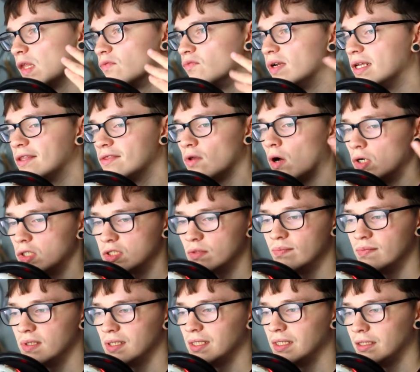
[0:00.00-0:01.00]
rethought
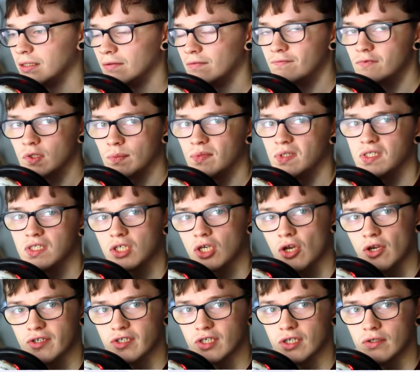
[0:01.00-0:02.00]
something, something's
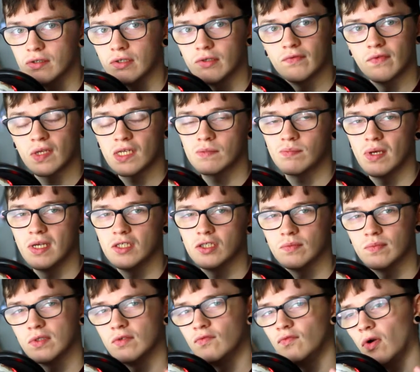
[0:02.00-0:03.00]
occurred to you and you've explained
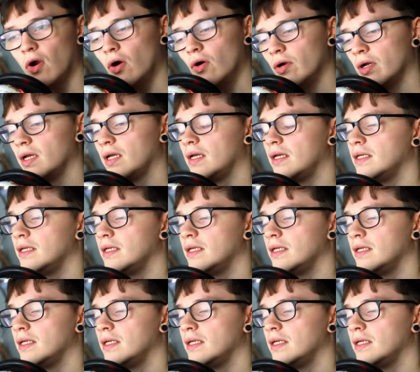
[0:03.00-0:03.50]
something wrong,